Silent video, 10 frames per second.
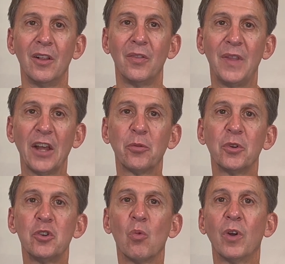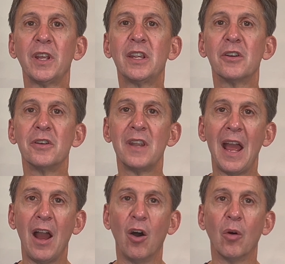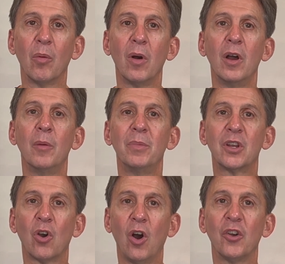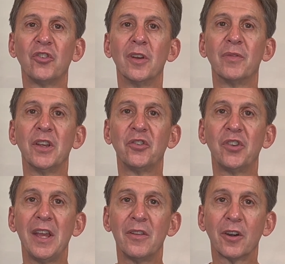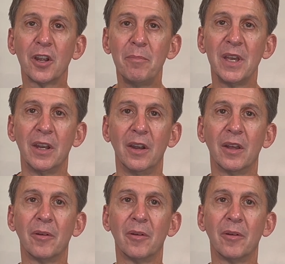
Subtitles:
That's what you want to hear now, because if they say they're committed